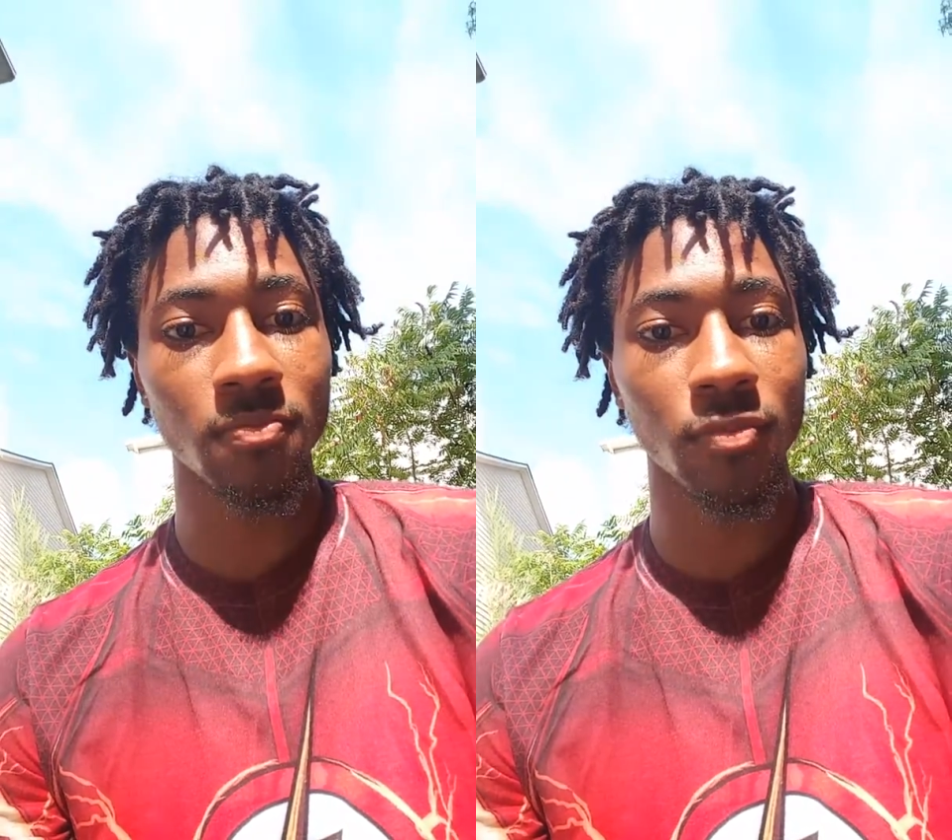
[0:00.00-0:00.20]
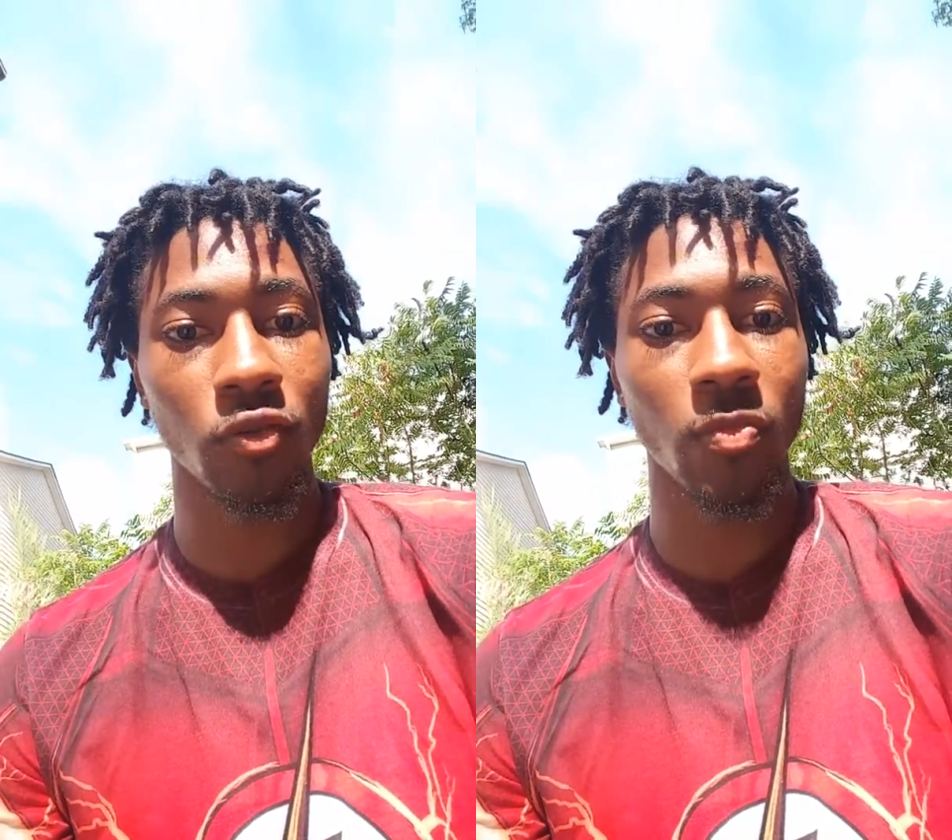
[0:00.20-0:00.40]

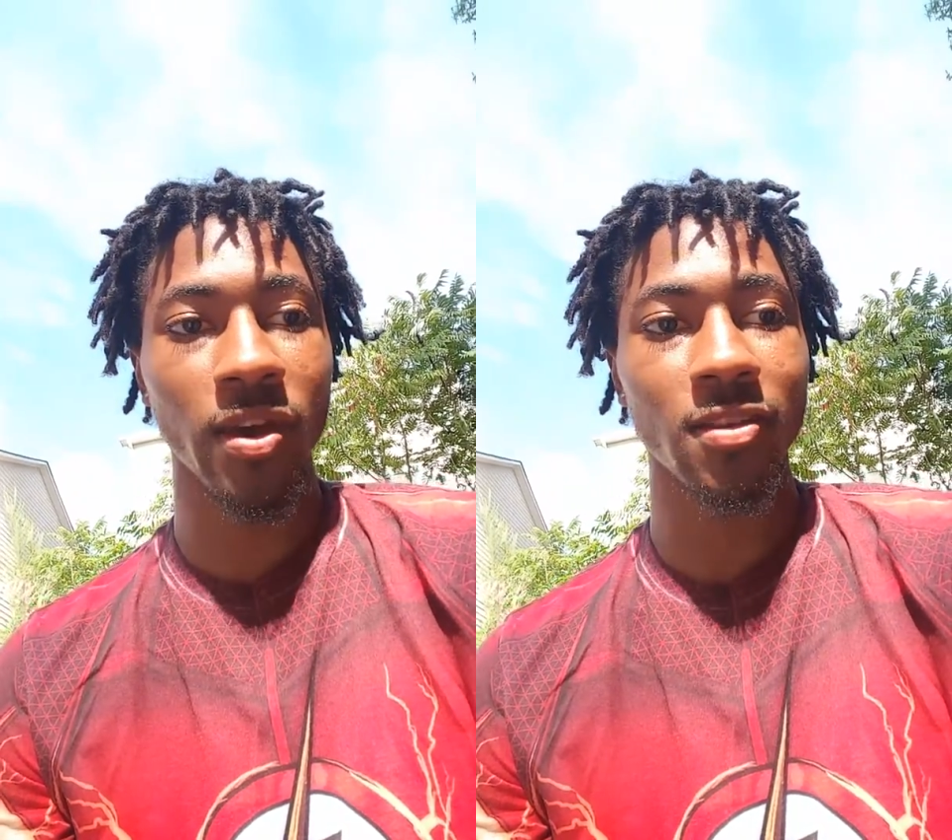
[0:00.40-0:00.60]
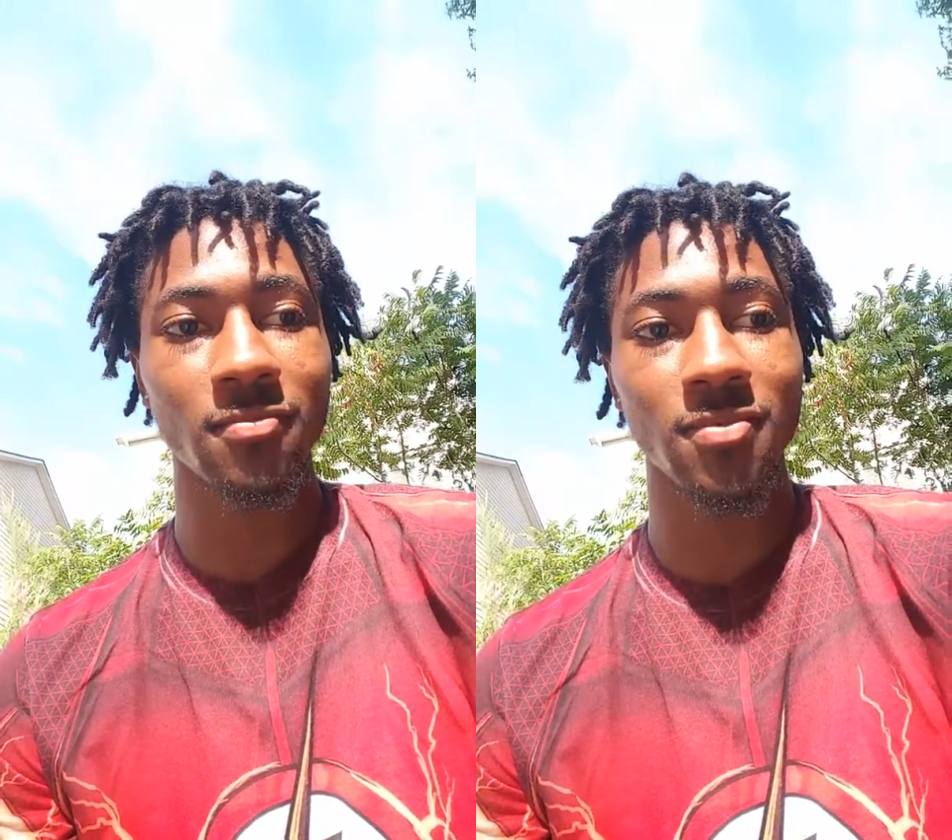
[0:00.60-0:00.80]
You
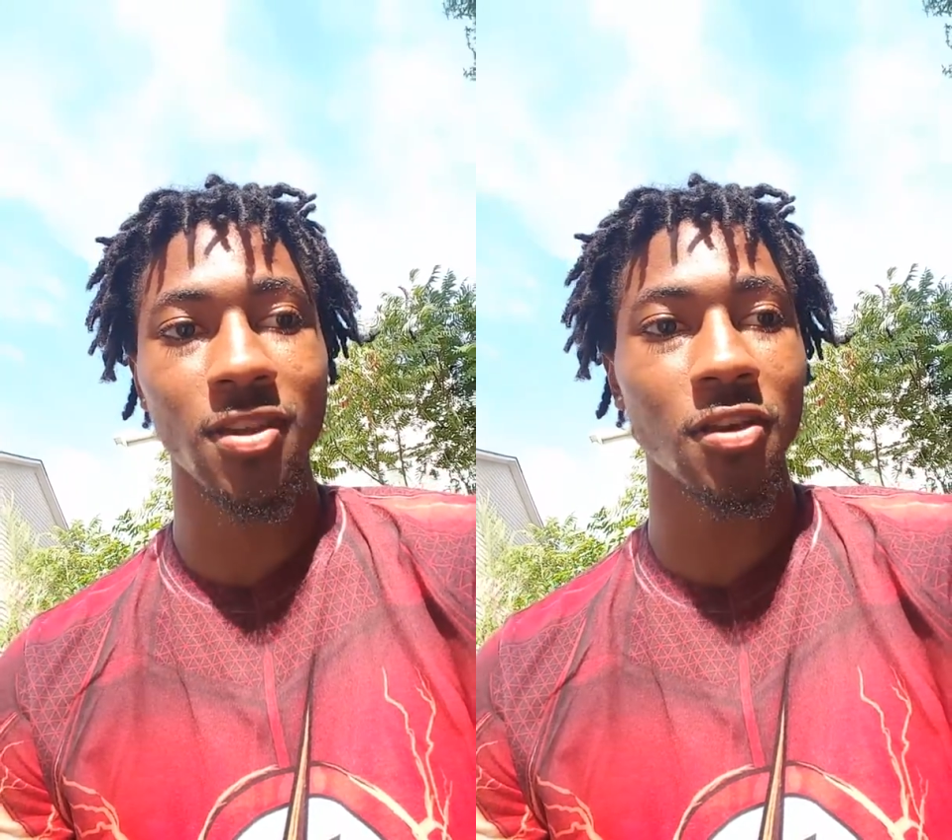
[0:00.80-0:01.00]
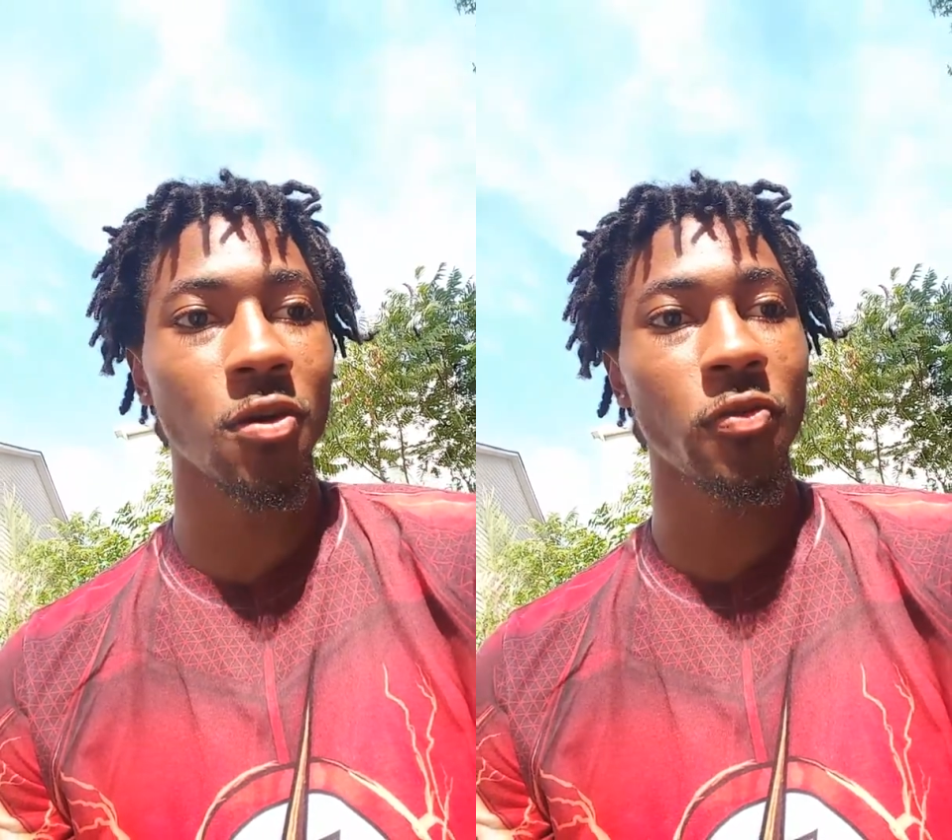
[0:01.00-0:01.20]
might
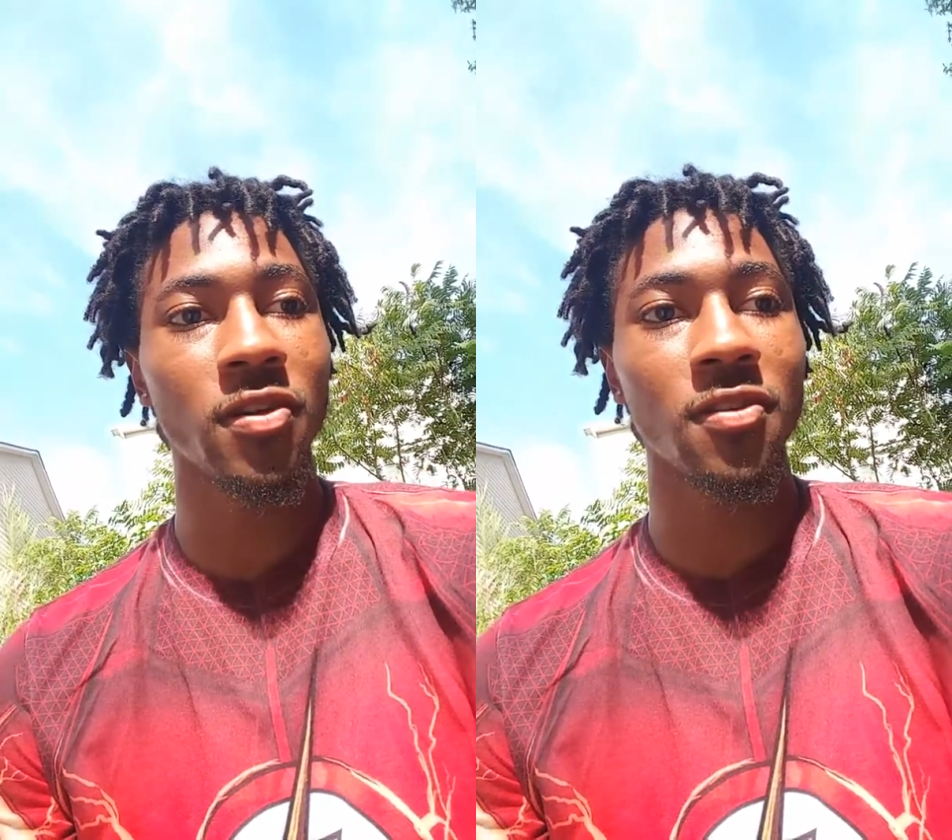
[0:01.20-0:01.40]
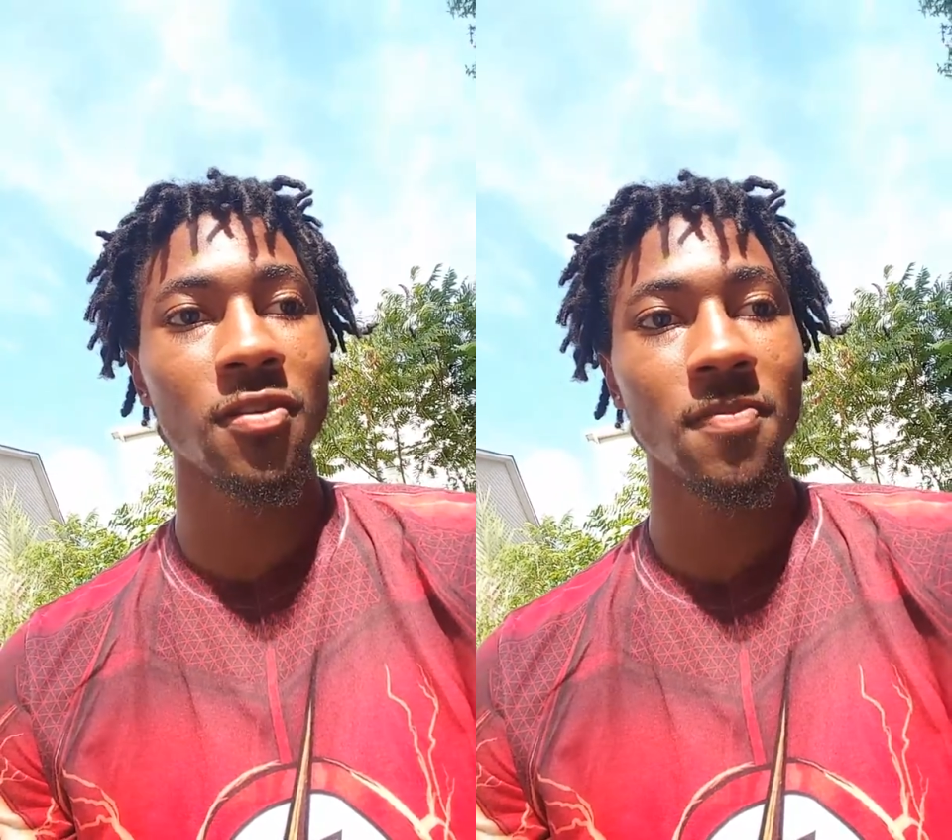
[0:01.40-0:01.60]
deal with